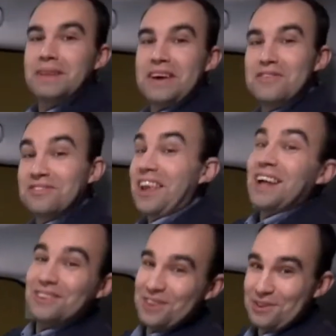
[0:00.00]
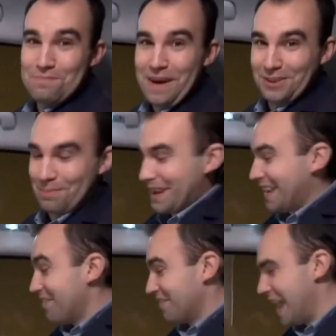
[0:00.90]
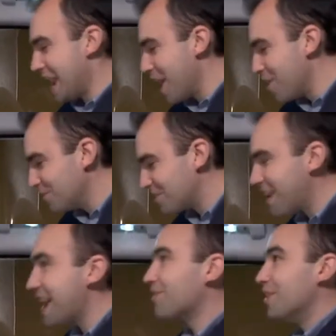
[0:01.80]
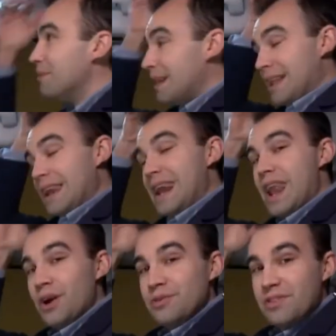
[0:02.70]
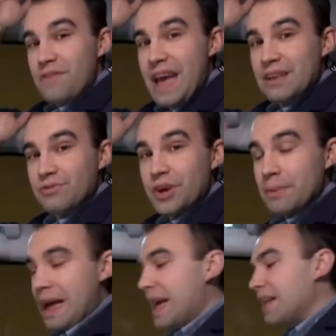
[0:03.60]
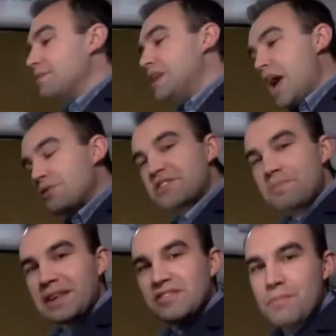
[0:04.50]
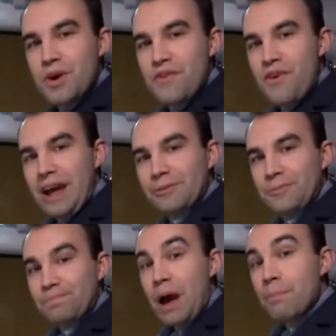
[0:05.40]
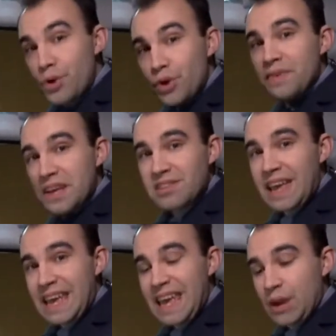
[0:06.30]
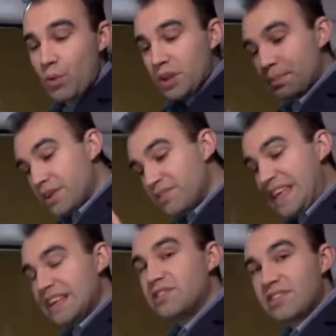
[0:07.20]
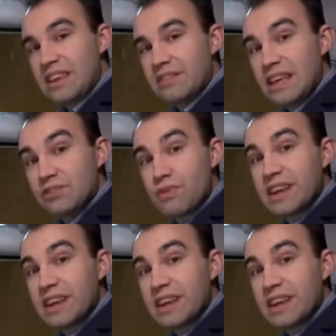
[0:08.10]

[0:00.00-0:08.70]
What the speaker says: I mean, there is tons of space back here, isn't there? Loads of legroom, loads of headroom, loads of space to move around. Now, move is a key word because these